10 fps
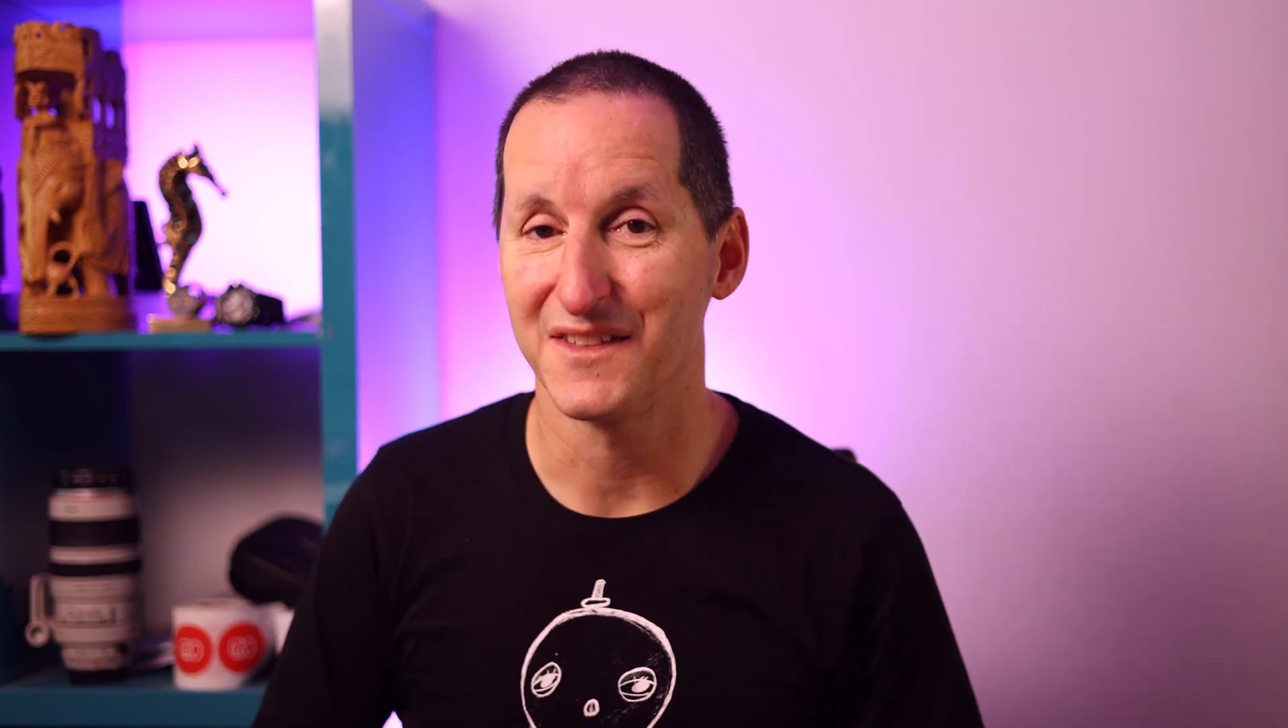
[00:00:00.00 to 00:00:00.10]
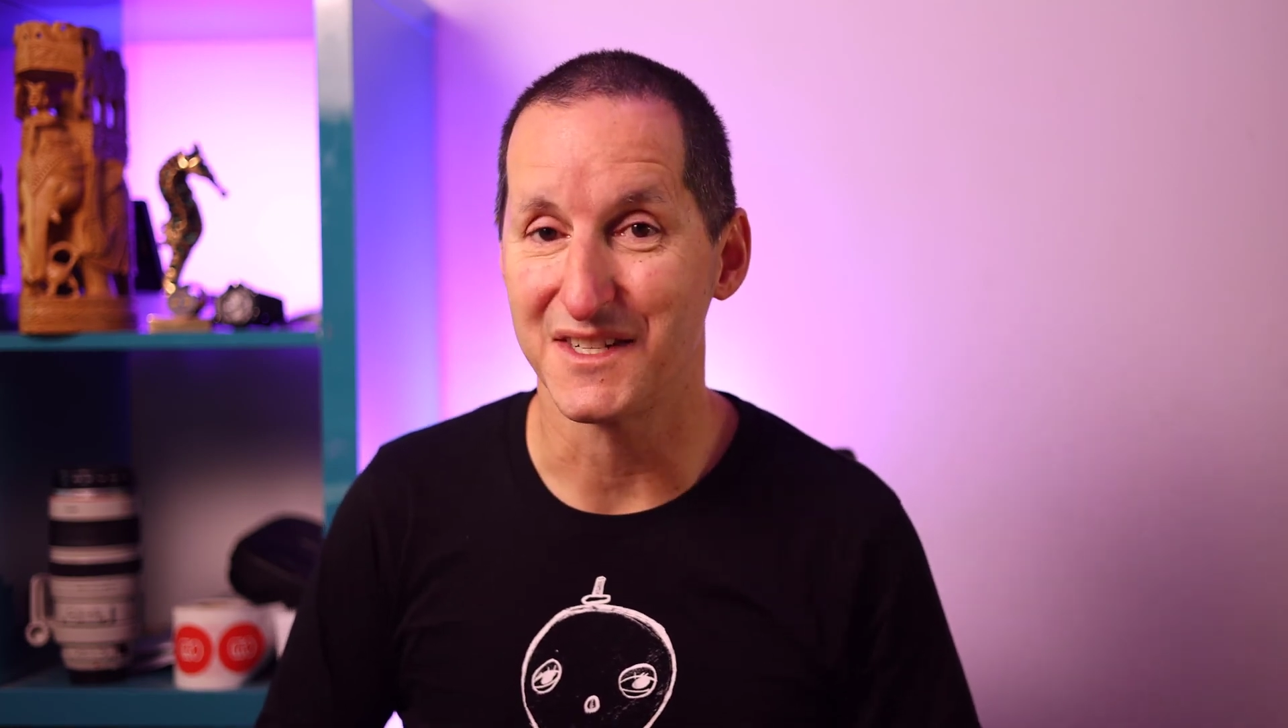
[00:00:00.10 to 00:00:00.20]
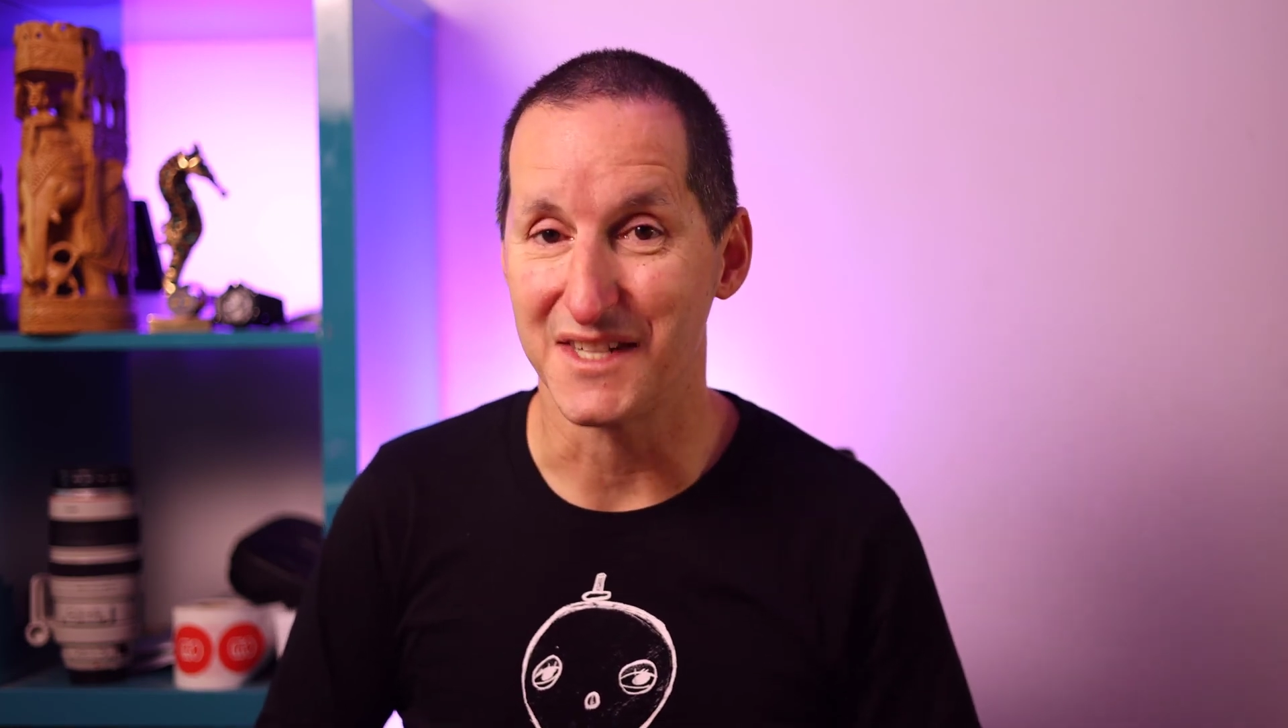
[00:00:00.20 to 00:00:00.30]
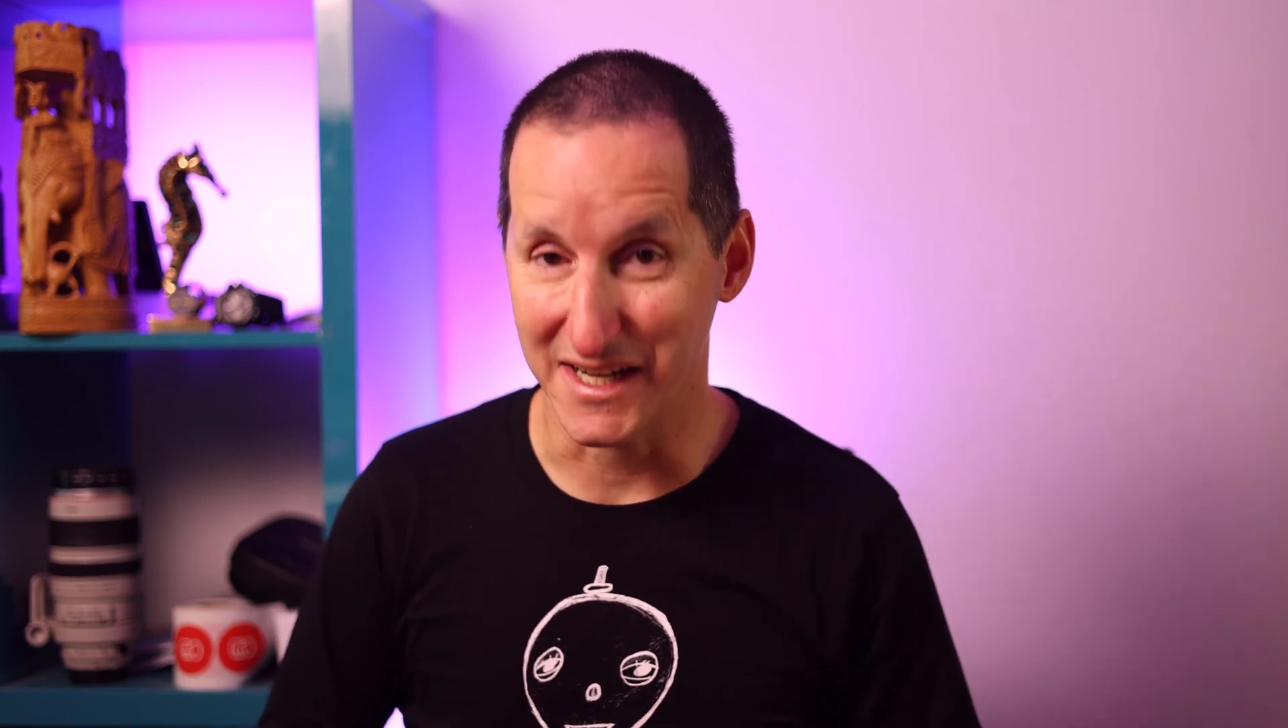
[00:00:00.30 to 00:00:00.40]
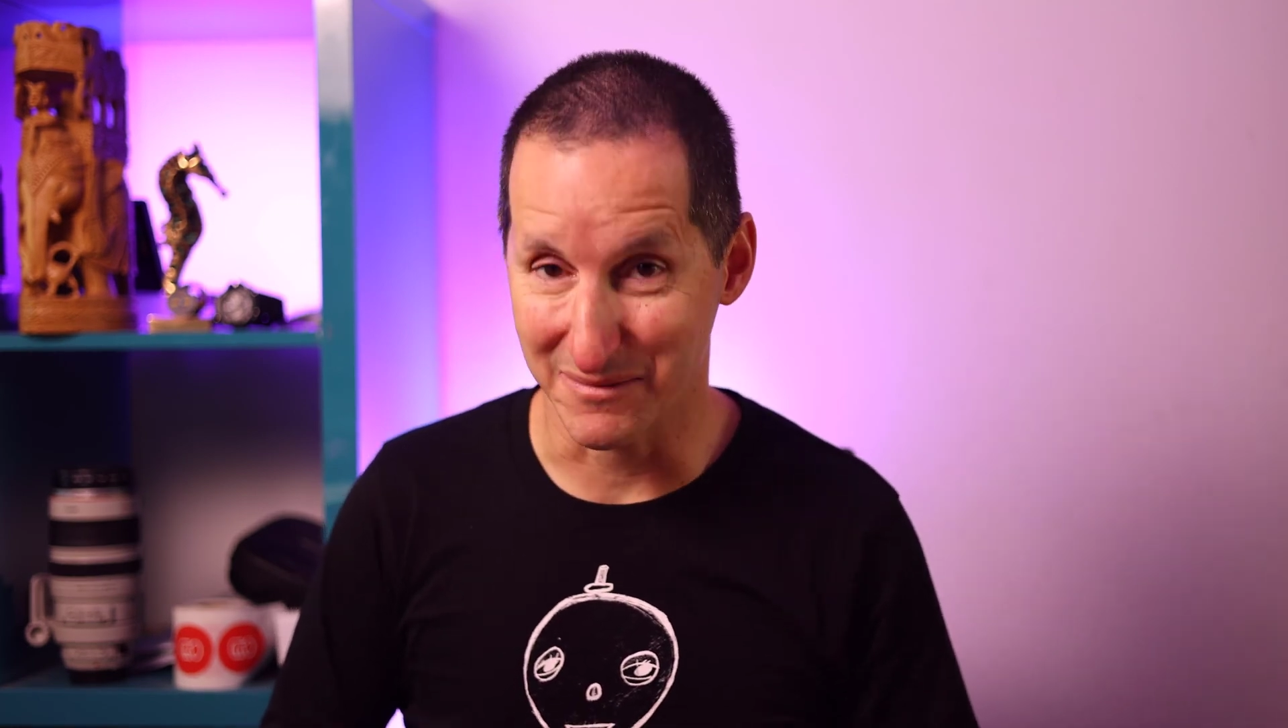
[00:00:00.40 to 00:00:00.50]

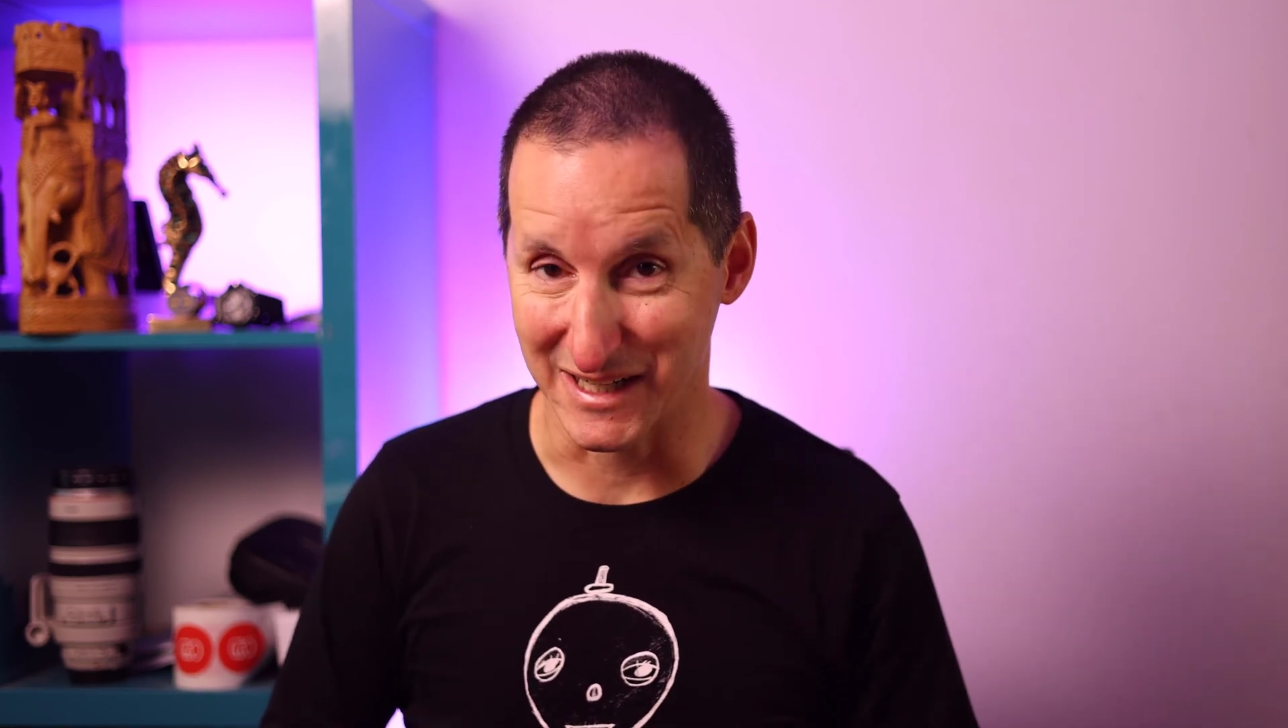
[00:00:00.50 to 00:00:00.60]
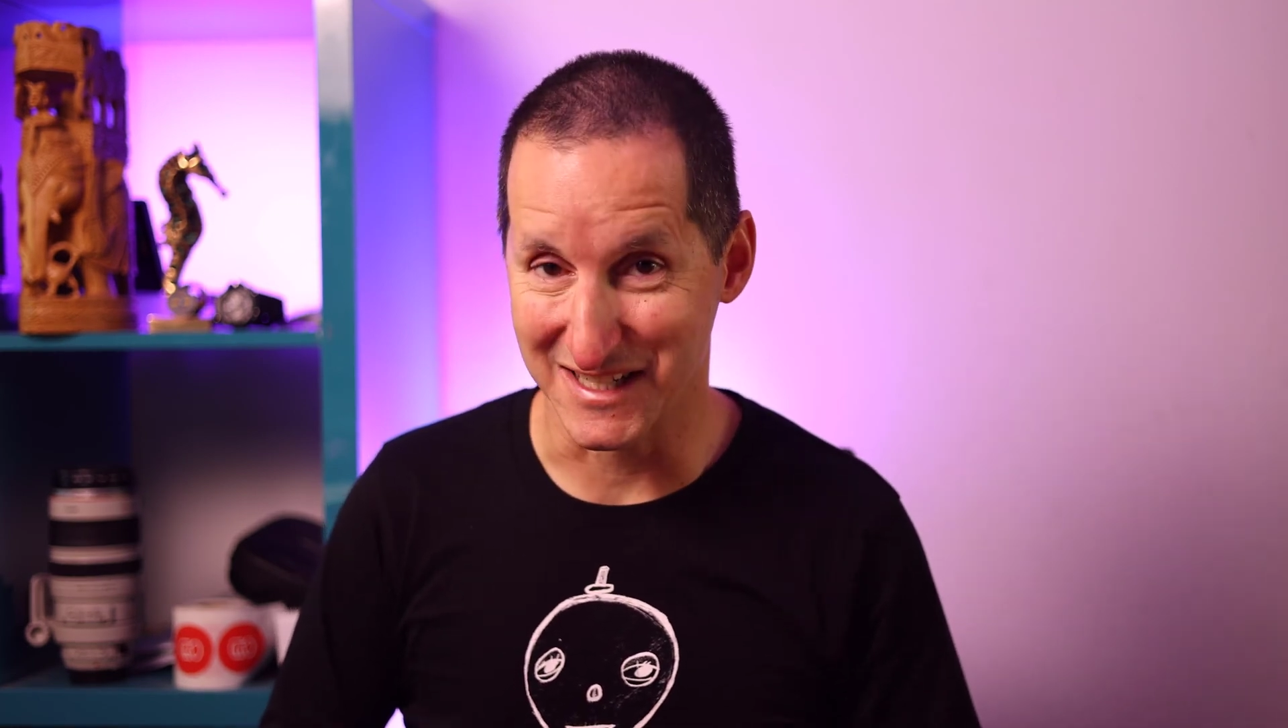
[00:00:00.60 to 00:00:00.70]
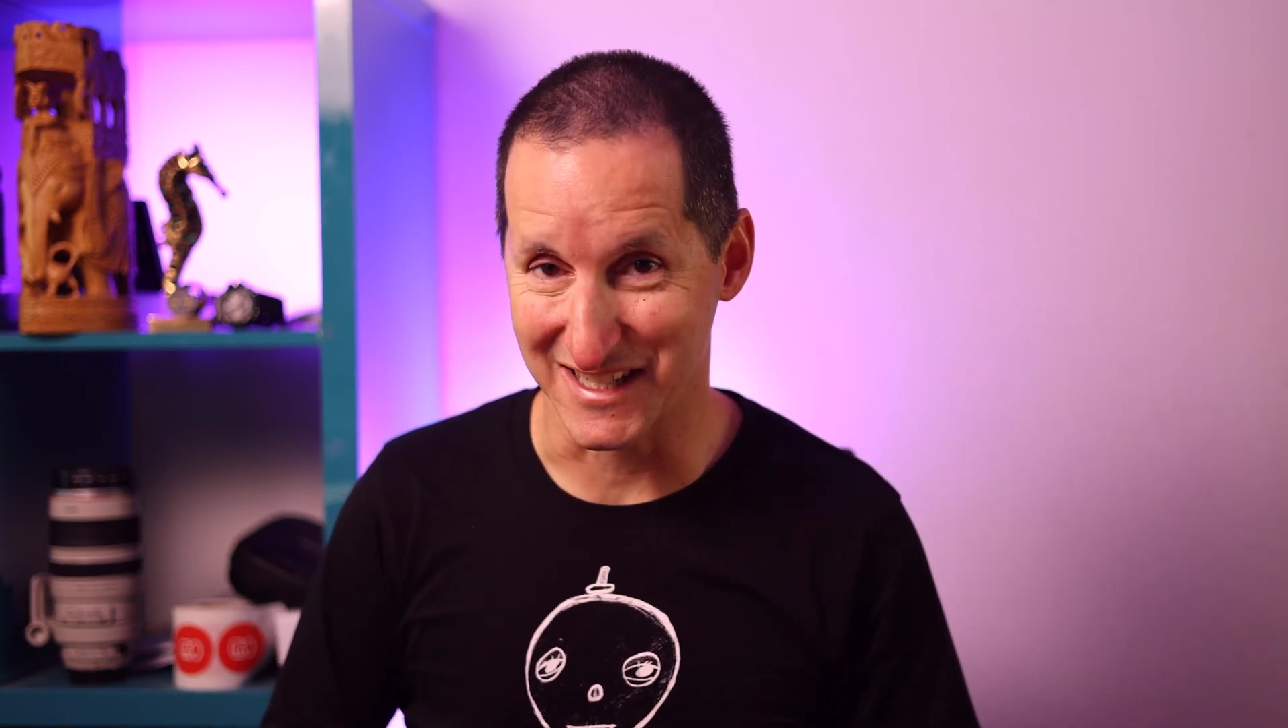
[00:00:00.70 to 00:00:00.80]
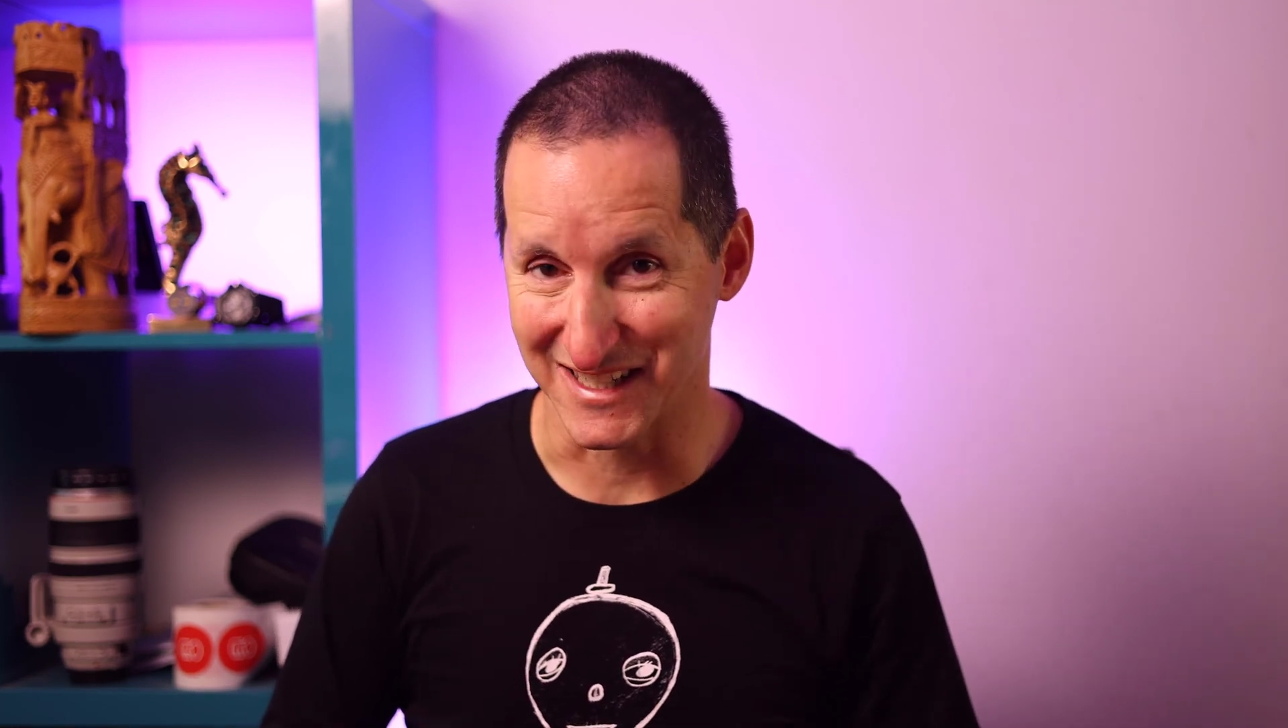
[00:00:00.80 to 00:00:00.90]
the database